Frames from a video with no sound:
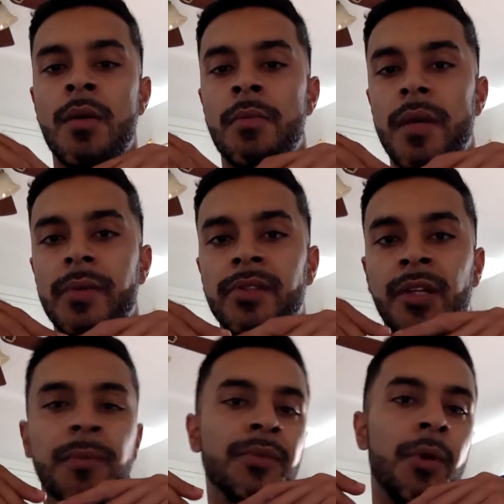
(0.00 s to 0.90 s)
maybe
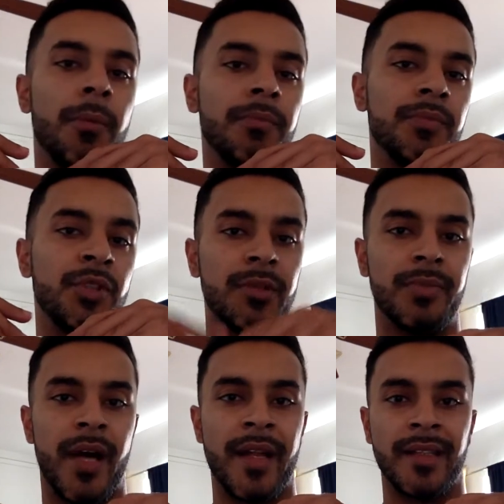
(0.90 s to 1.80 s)
some, good
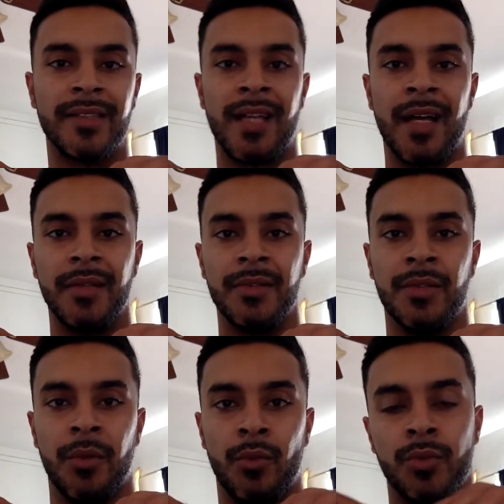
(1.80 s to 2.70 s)
products that,
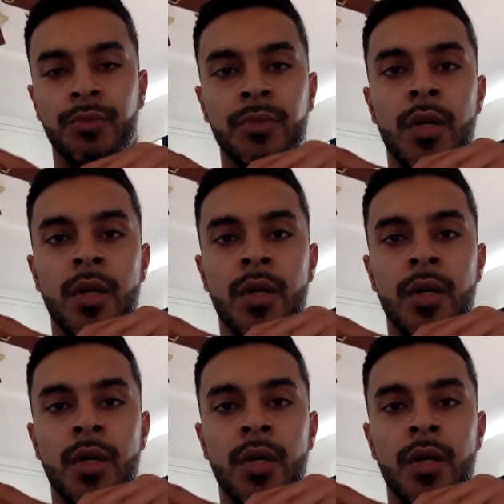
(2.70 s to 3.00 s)
would